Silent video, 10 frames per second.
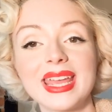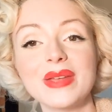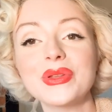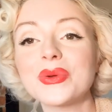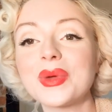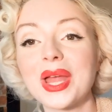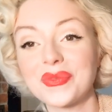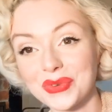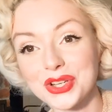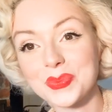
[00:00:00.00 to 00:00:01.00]
Even though when
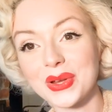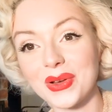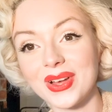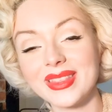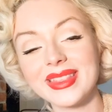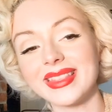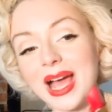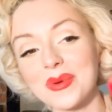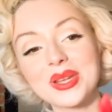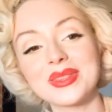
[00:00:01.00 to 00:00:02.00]
I first put it on,
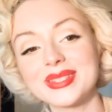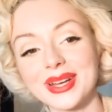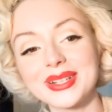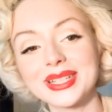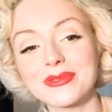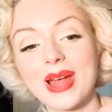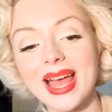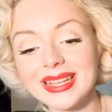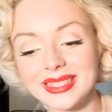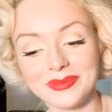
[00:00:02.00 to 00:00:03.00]
that one is certainly
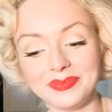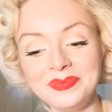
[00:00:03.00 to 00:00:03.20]
red,